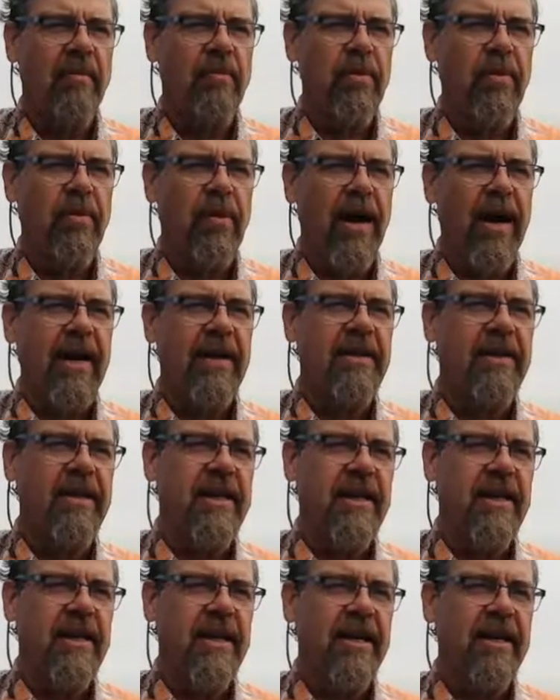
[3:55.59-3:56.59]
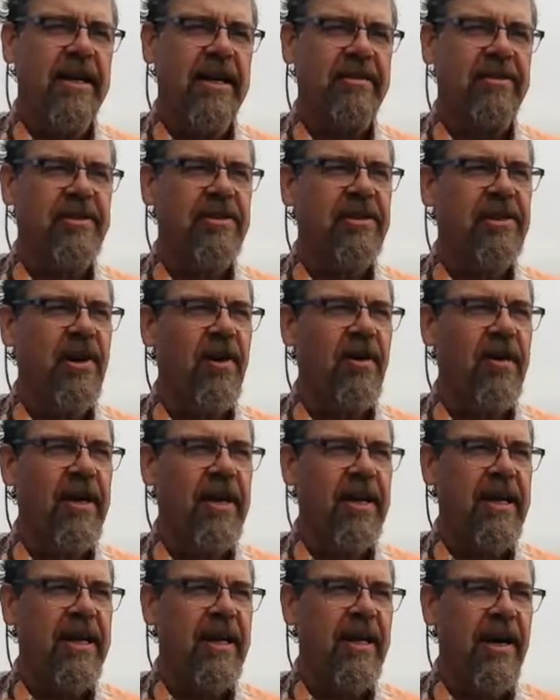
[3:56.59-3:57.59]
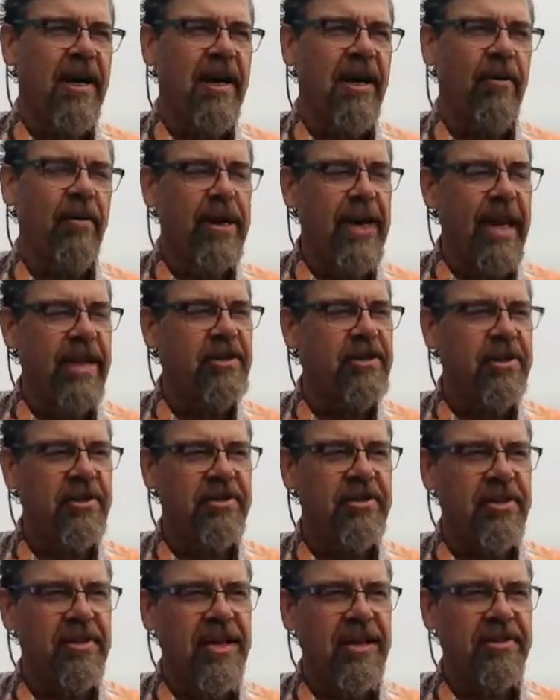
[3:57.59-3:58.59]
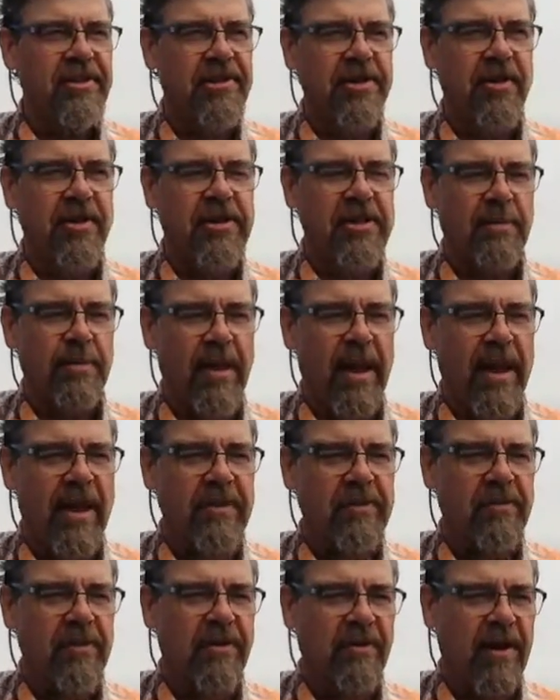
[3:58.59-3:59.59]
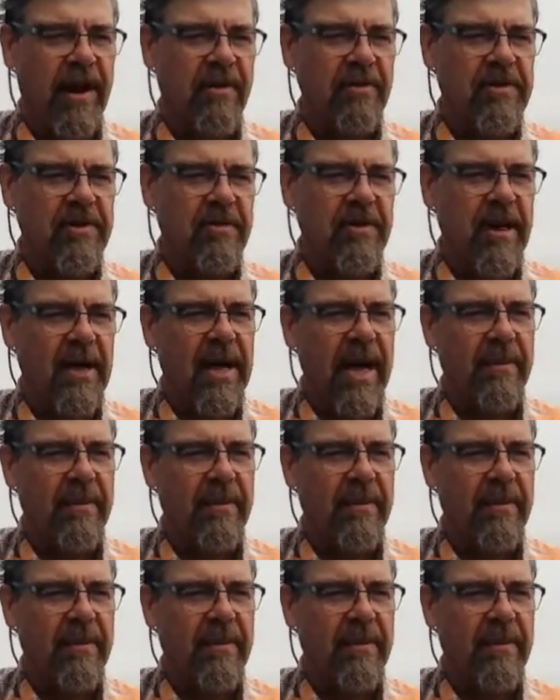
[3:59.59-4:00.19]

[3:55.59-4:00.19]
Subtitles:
provide the necessary reagents, the necessary supplies for the virus to make